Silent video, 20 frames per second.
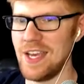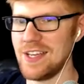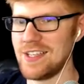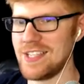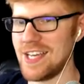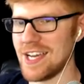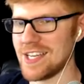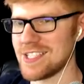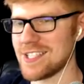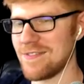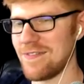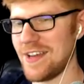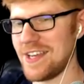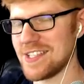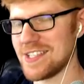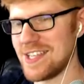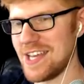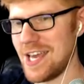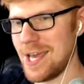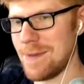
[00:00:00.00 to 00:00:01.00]
Text
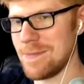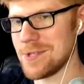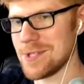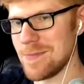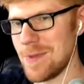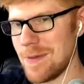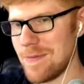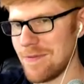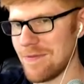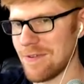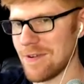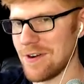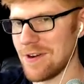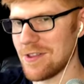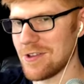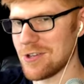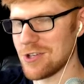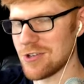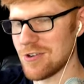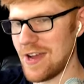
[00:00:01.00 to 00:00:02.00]
face names, maybe for
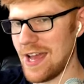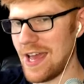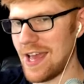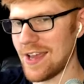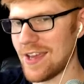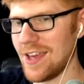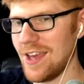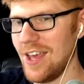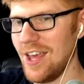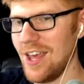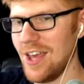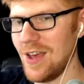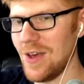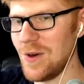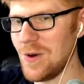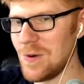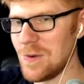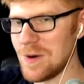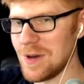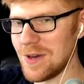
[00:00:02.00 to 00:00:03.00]
another track.
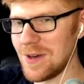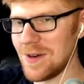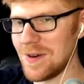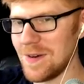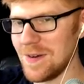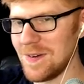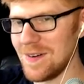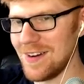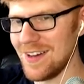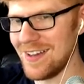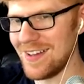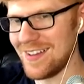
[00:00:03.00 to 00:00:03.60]
Ooh.